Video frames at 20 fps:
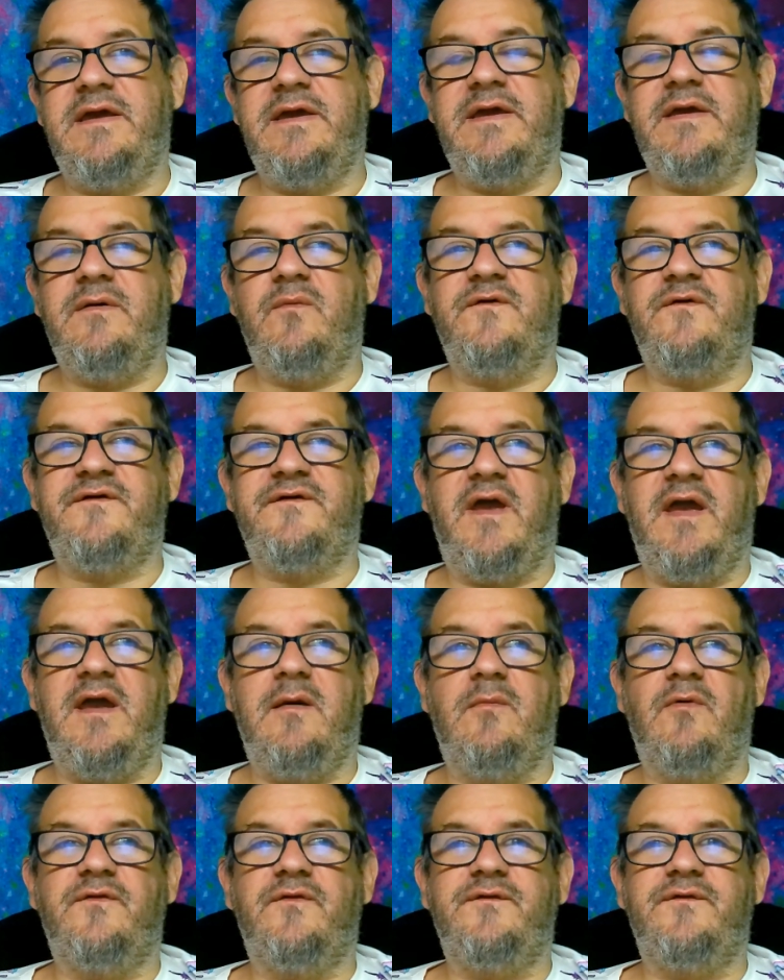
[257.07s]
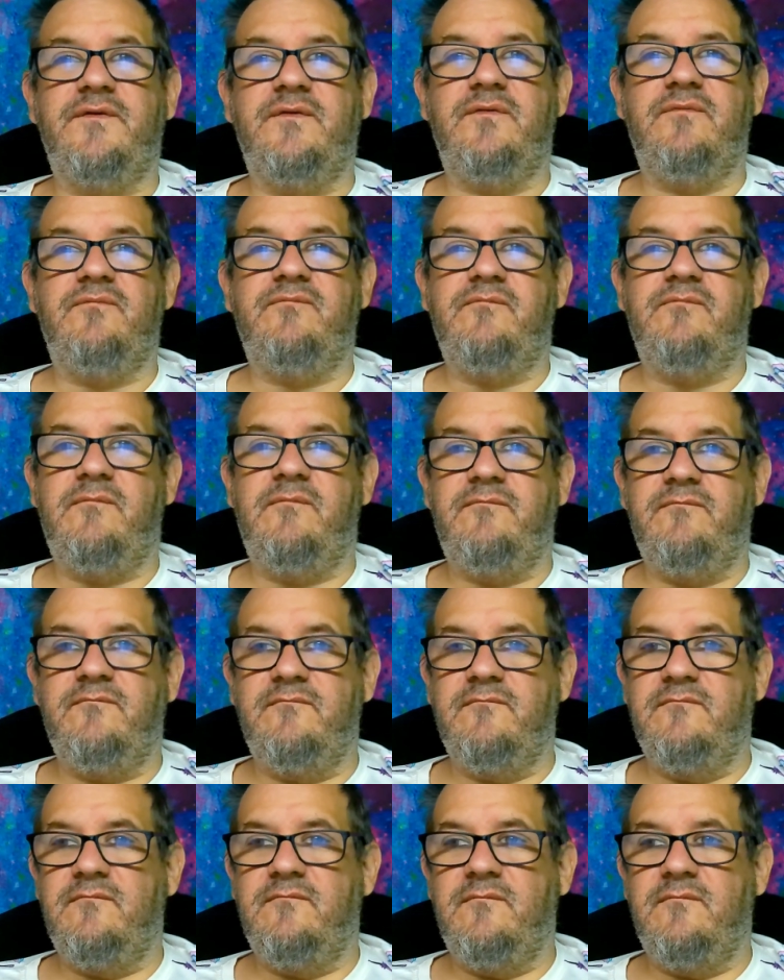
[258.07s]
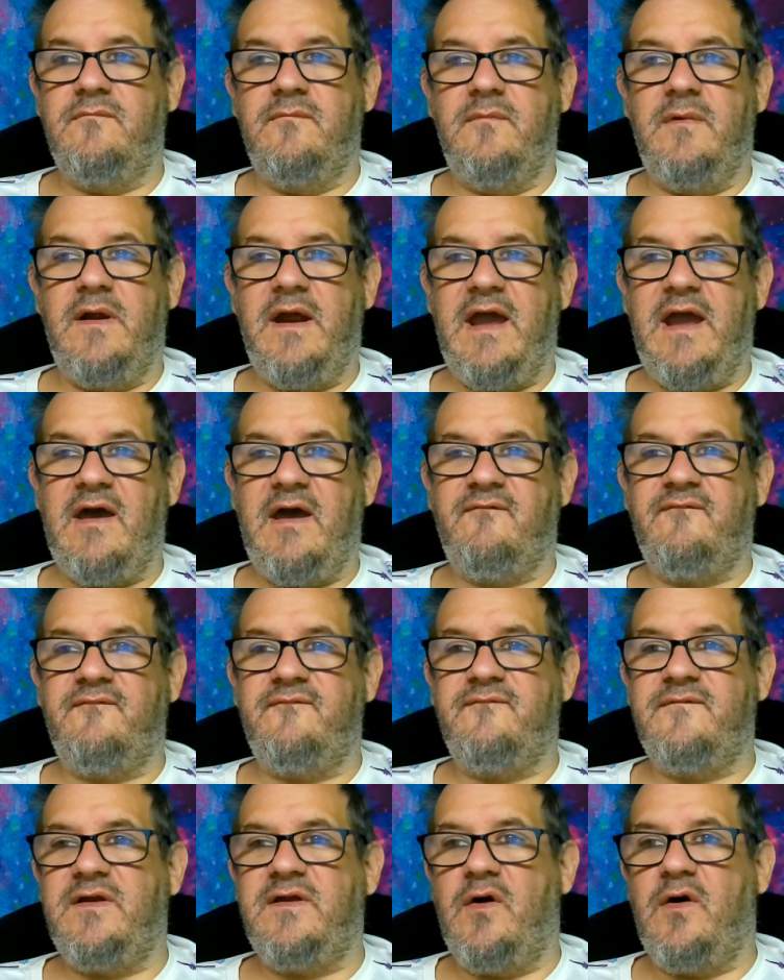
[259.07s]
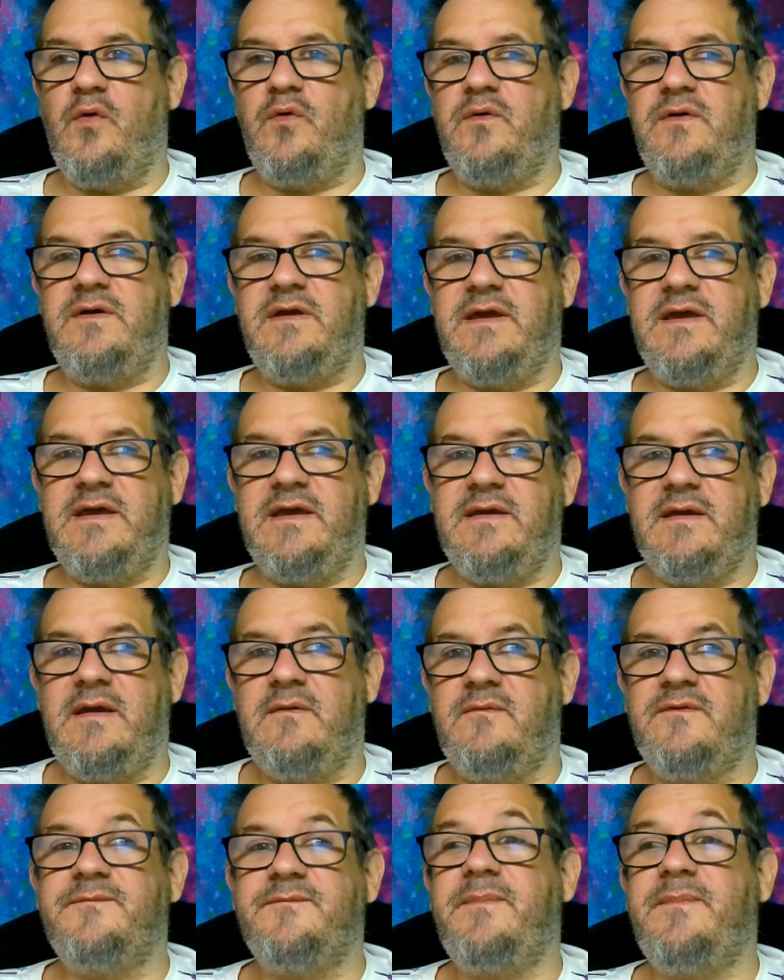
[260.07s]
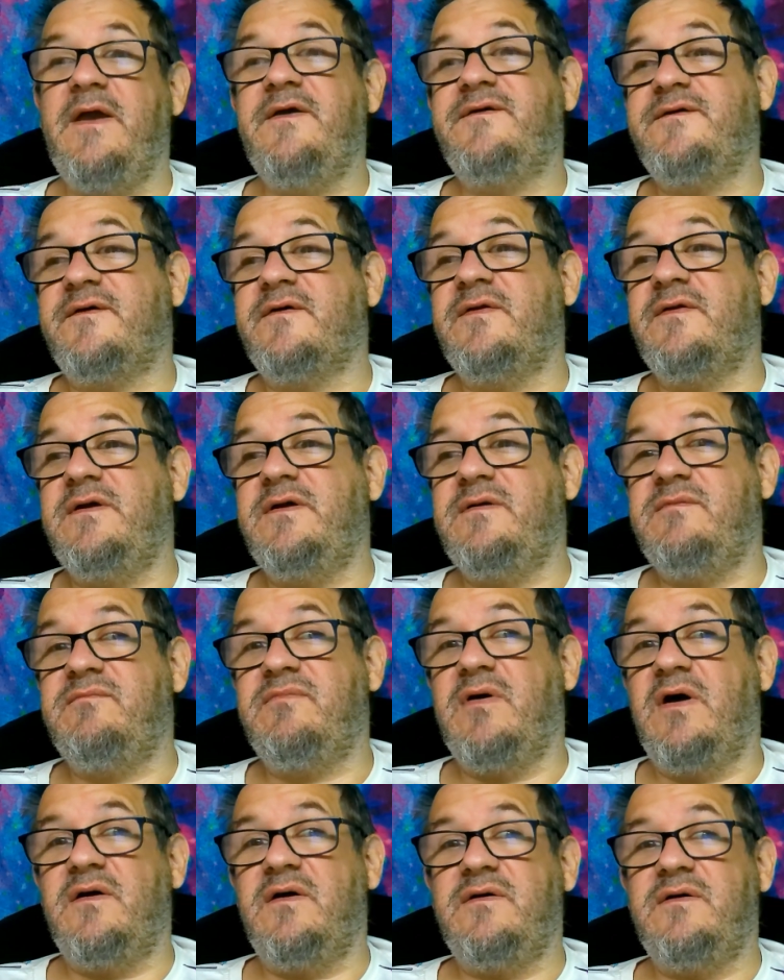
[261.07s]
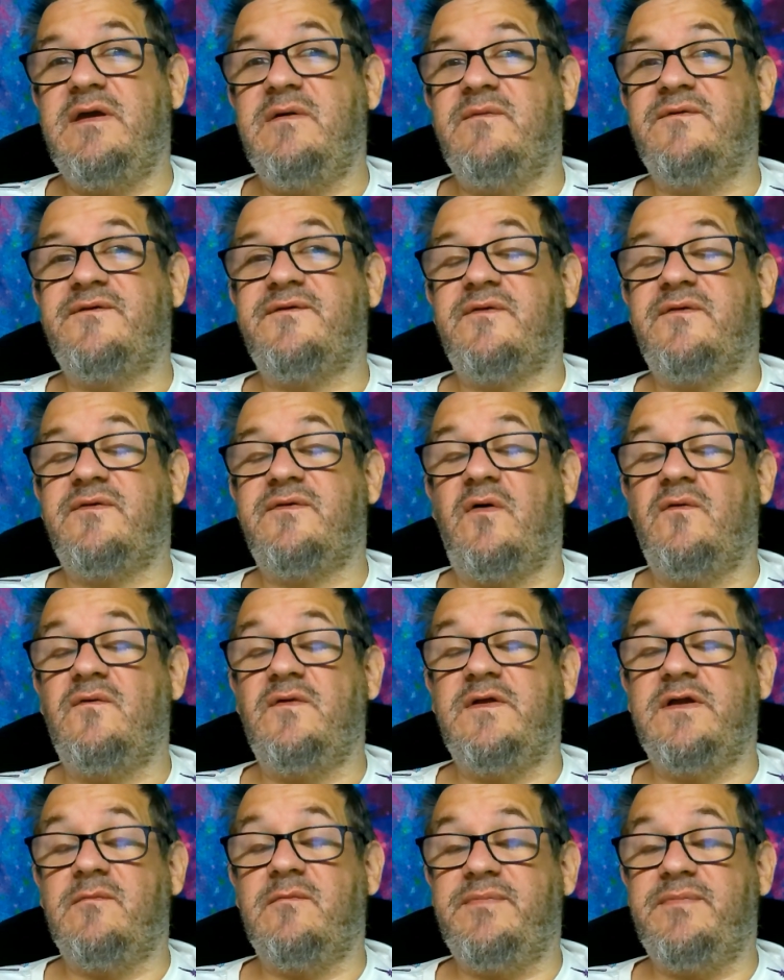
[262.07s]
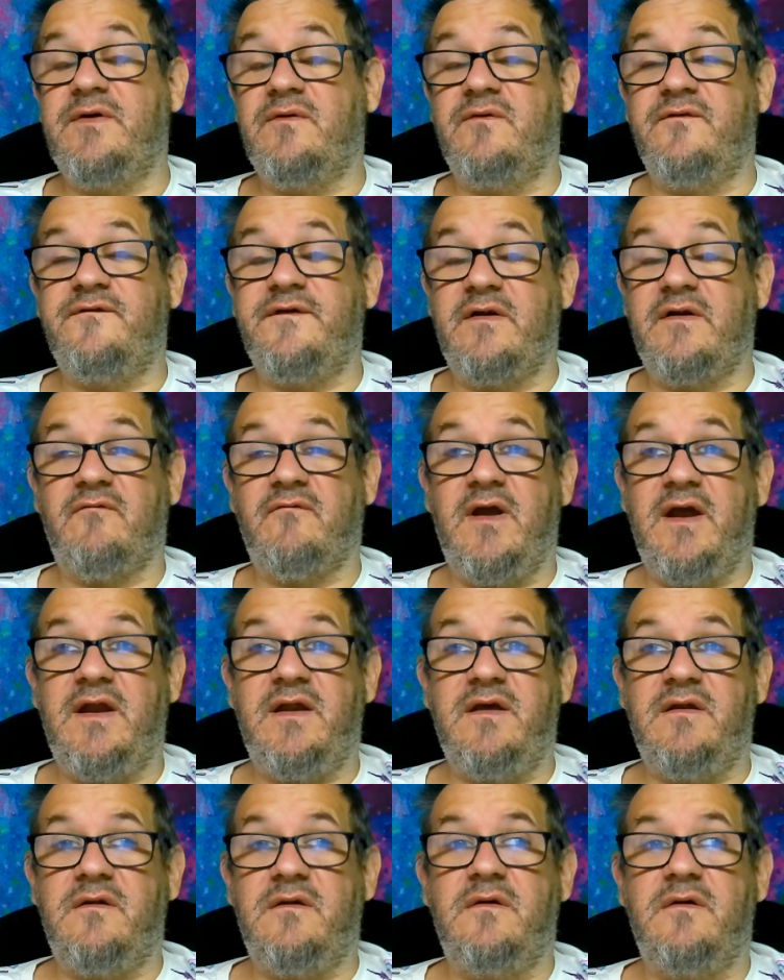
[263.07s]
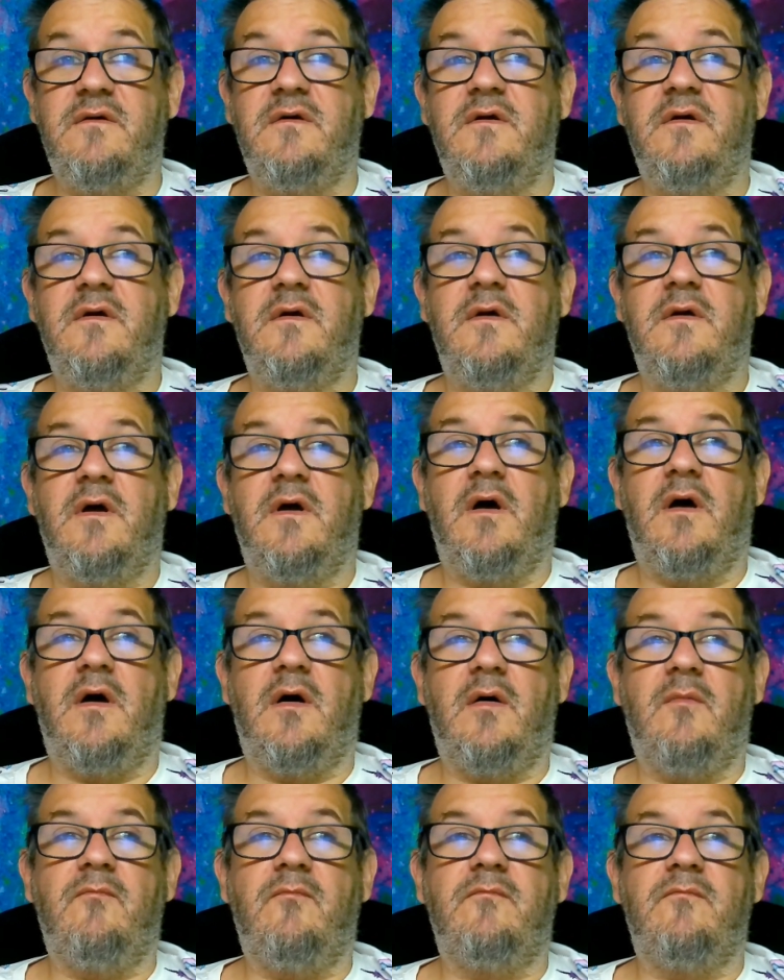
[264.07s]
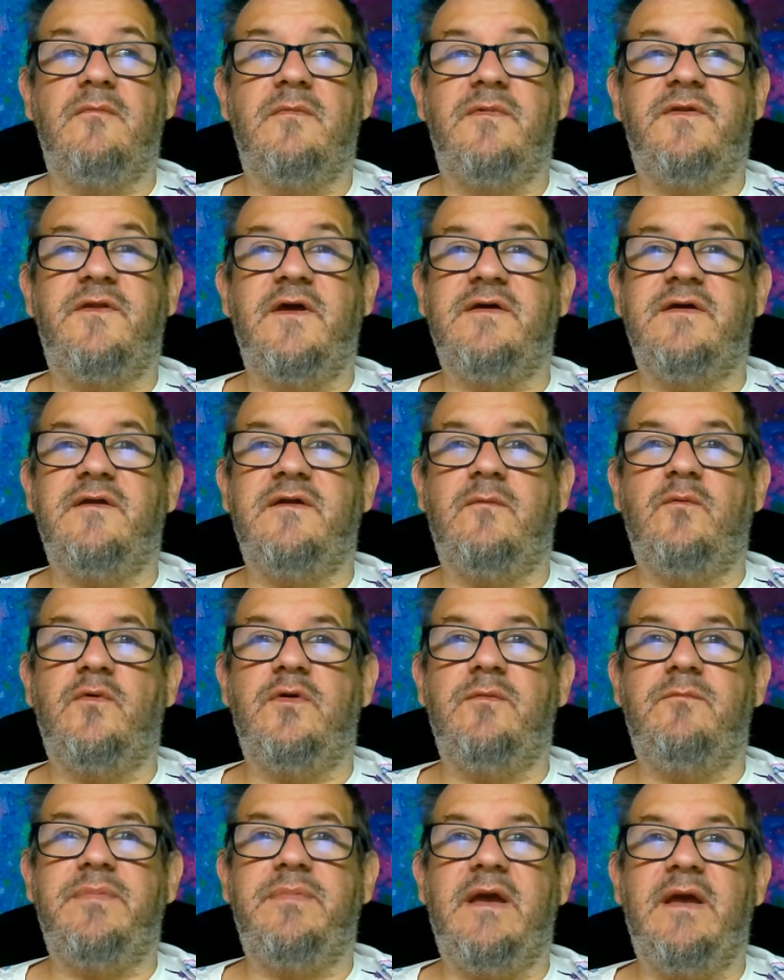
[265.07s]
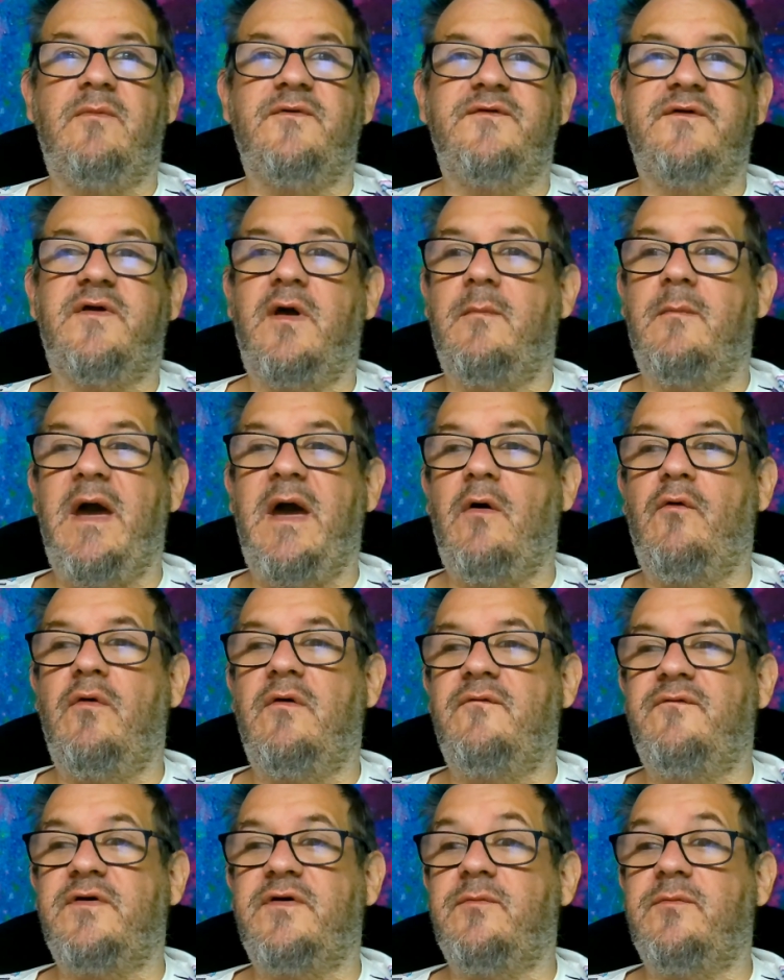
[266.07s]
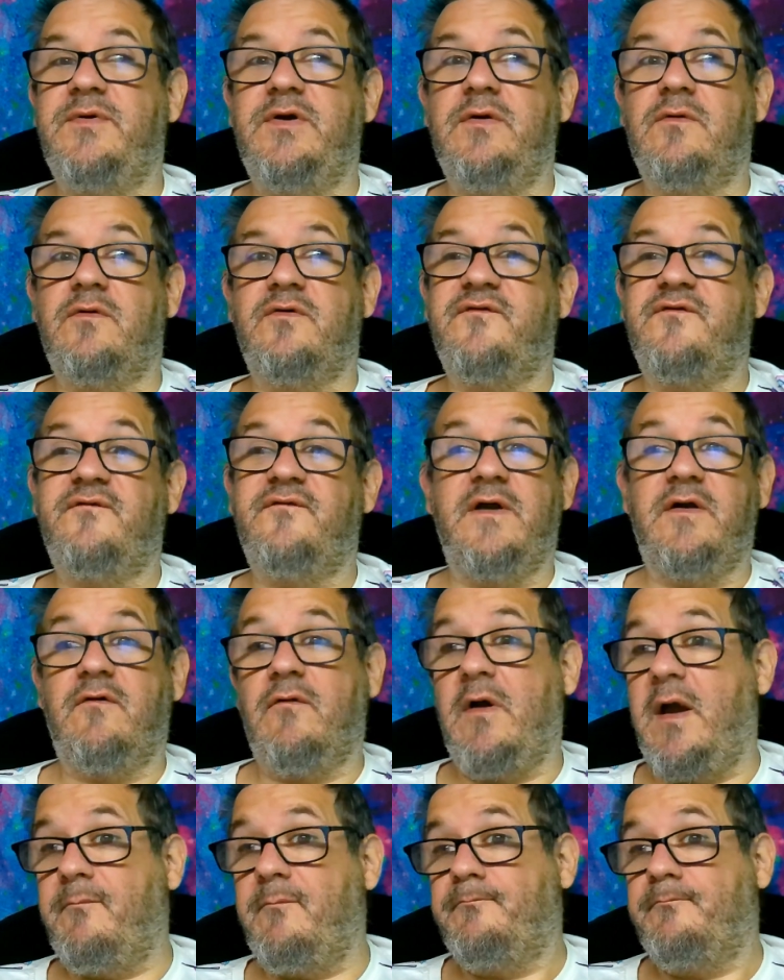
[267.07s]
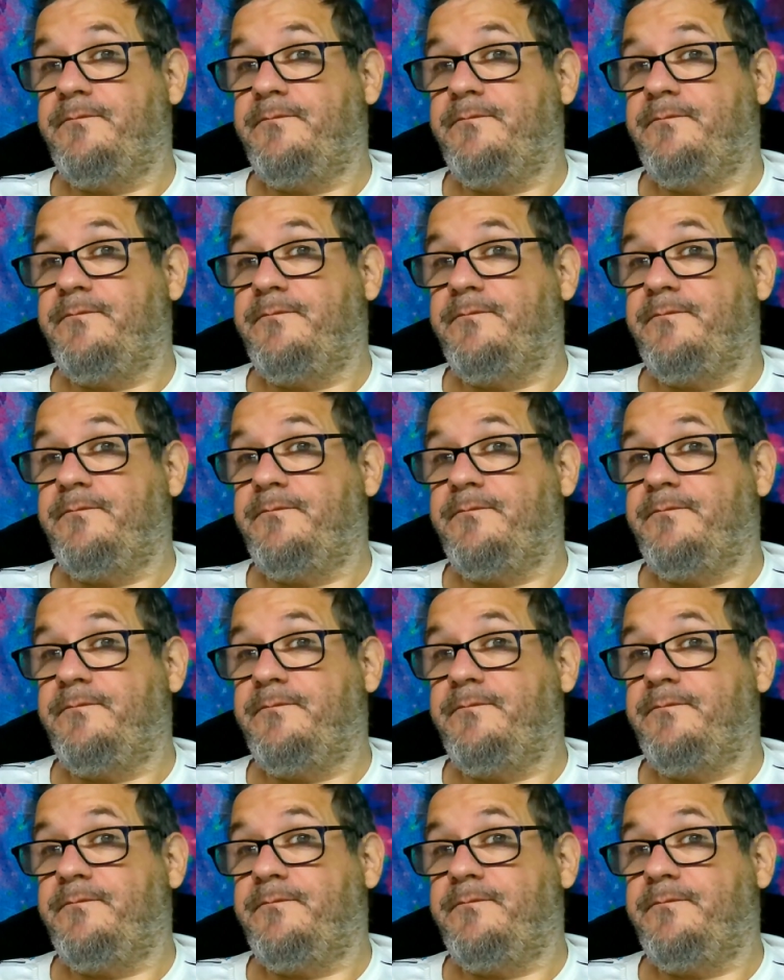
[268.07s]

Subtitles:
He was able to have, it was basically, he was a totally computer-generated thing that would be able to come out of the computer to fight crime.